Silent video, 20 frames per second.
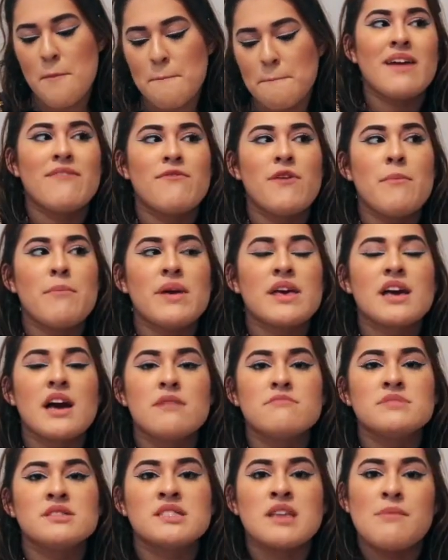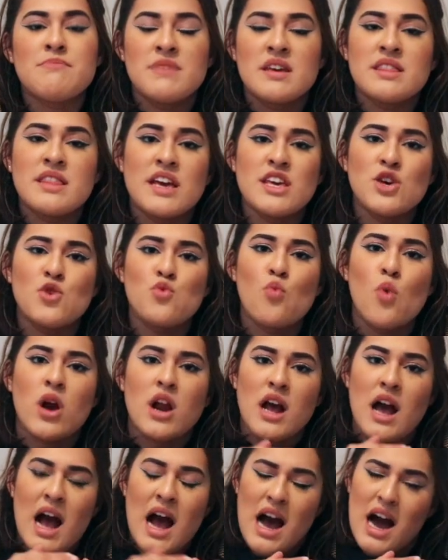If it becomes something that you
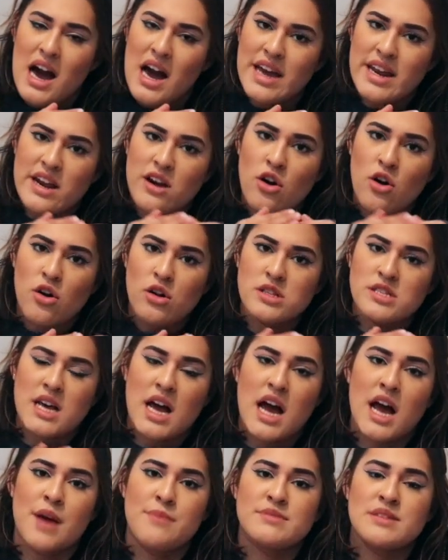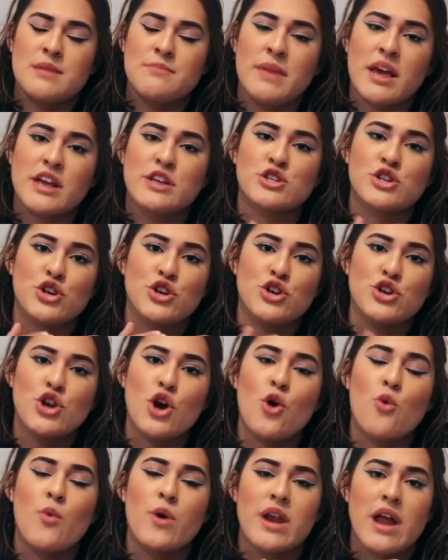want to hide at all times and make sure
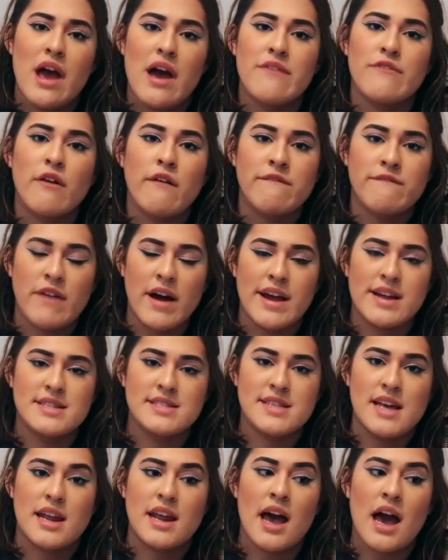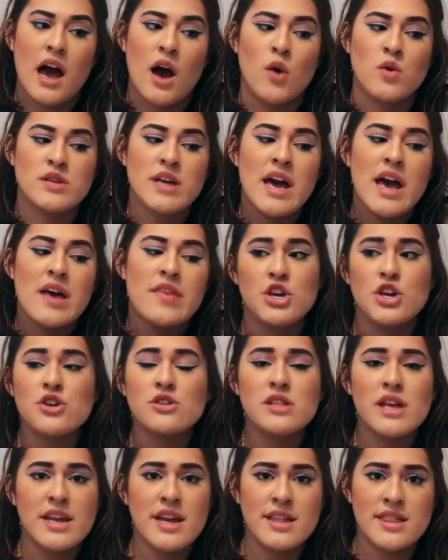no one ever finds that out,
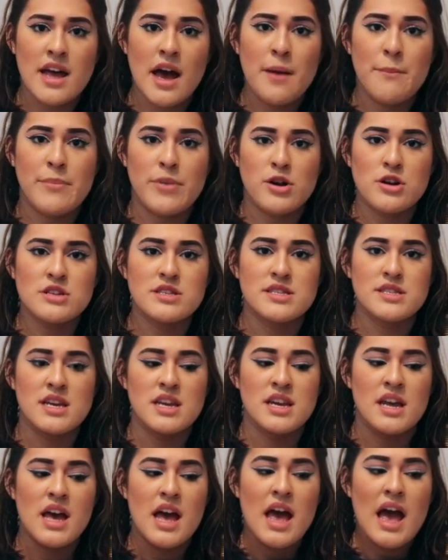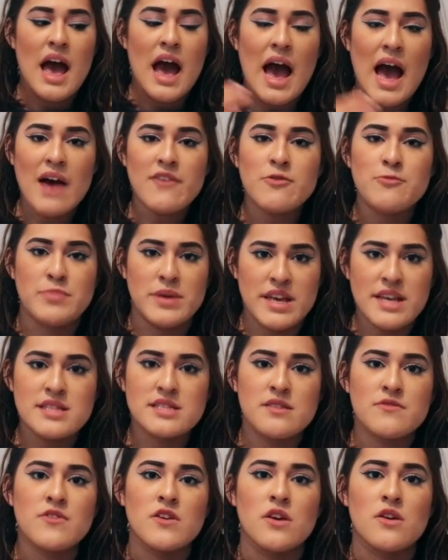you're letting that person have a
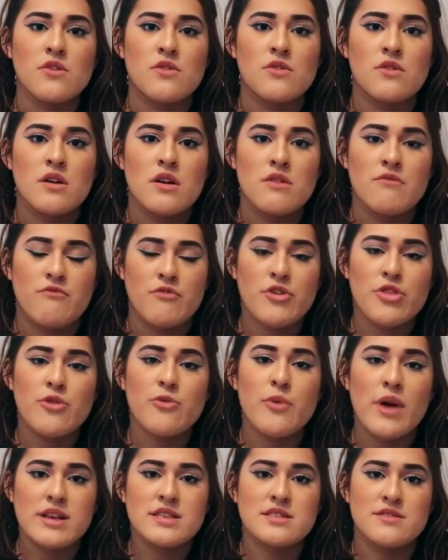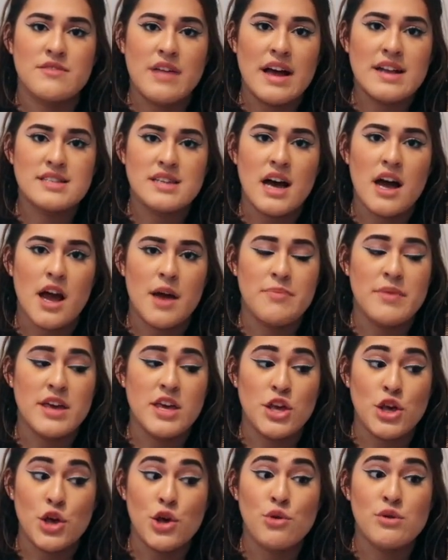piece of you for the rest of that time
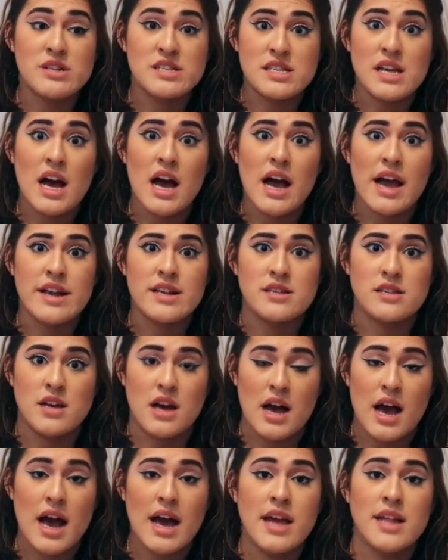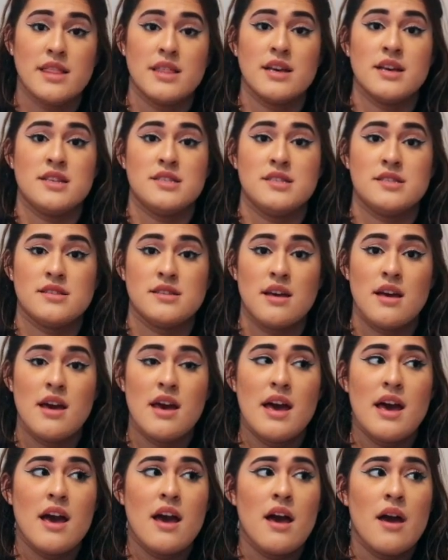that you decide to hide this.
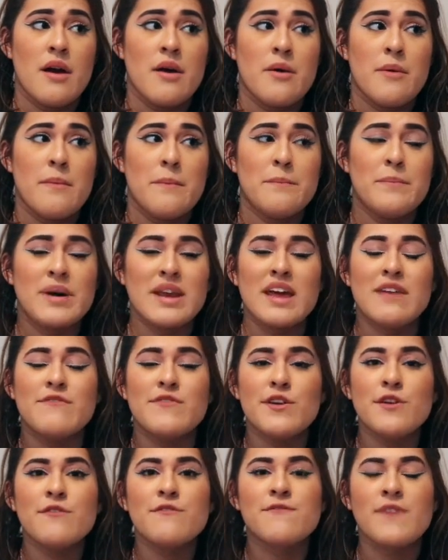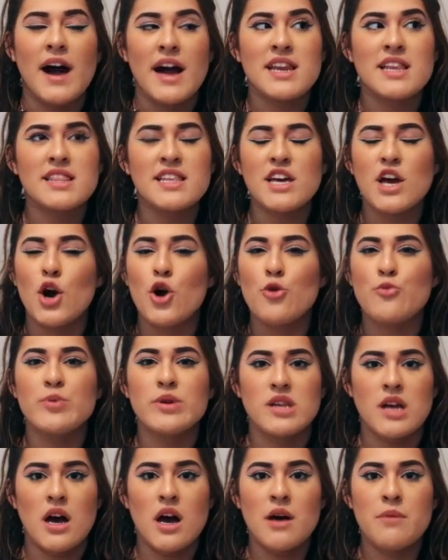But if you finally
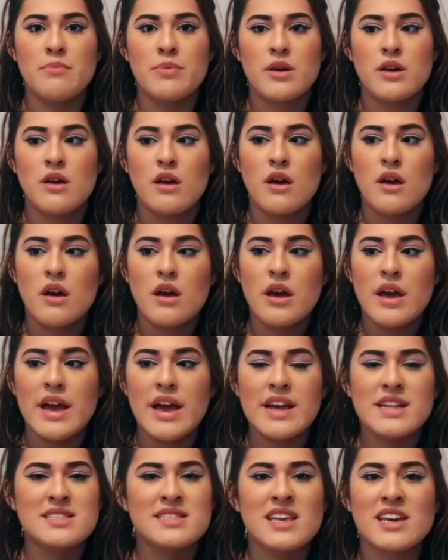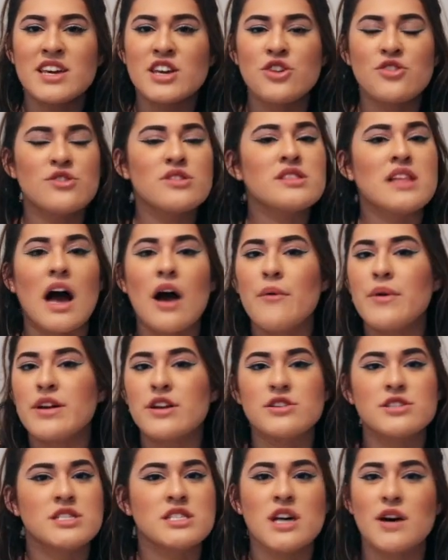open up, it's like you're allowing
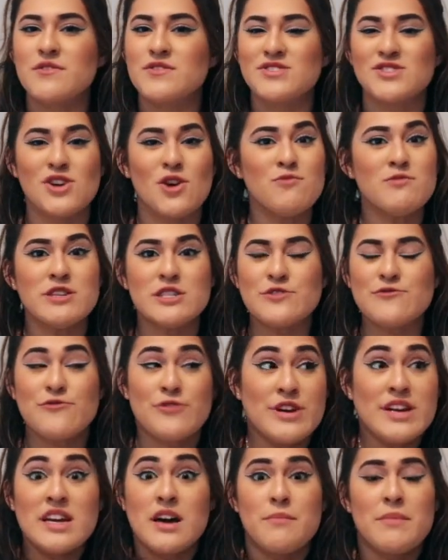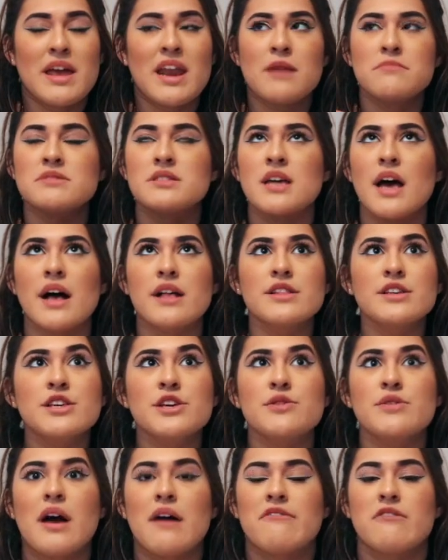yourself so much freedom. And I'm
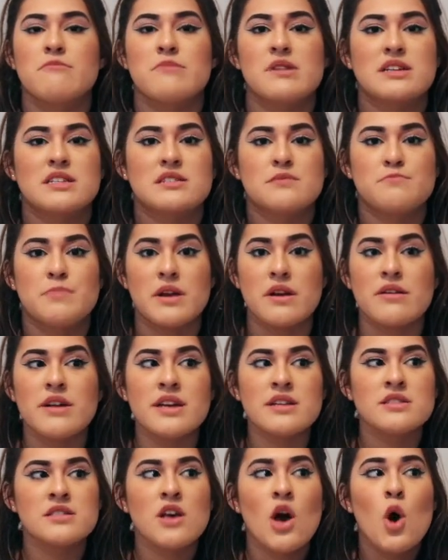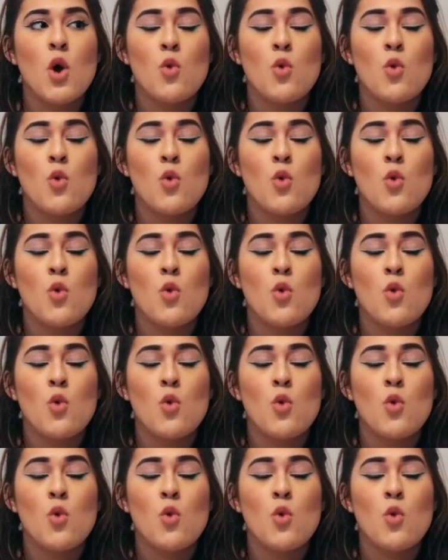telling you that from experience.